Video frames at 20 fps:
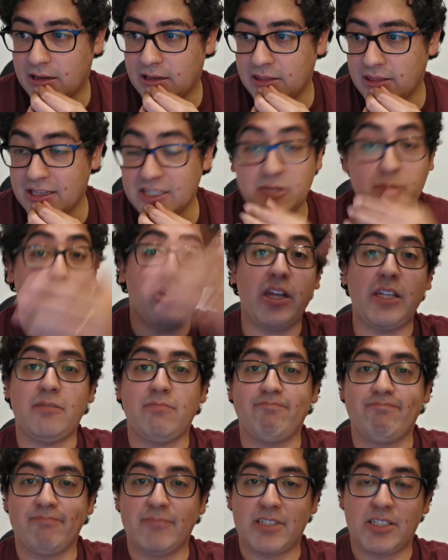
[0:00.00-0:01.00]
And that's about
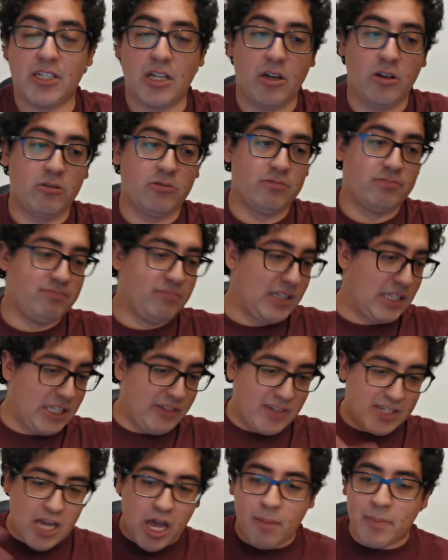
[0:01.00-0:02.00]
it. So
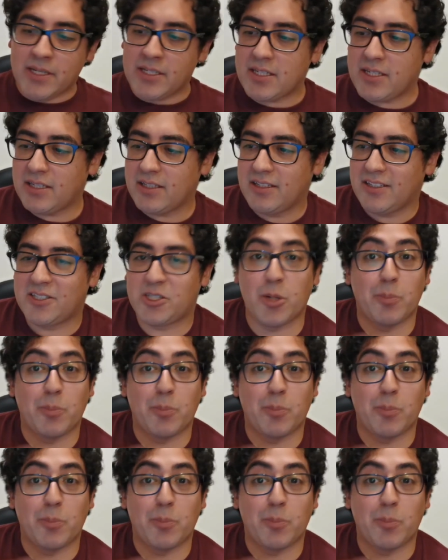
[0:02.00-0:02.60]
leave a comment,